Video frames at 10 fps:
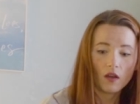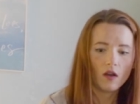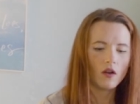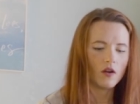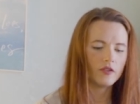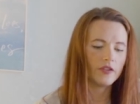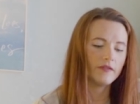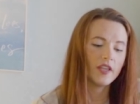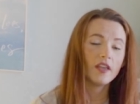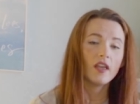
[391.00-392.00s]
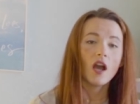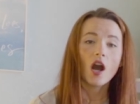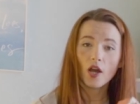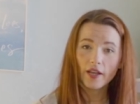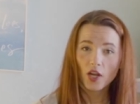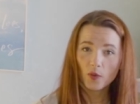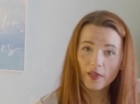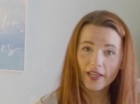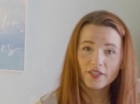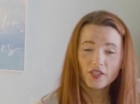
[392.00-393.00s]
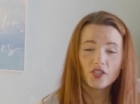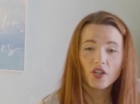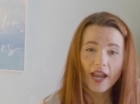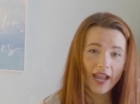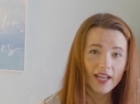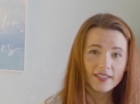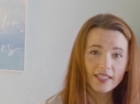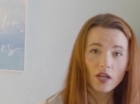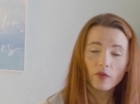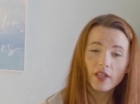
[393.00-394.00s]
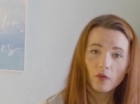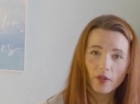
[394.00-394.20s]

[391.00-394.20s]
Oh, on airplanes, your hands get really,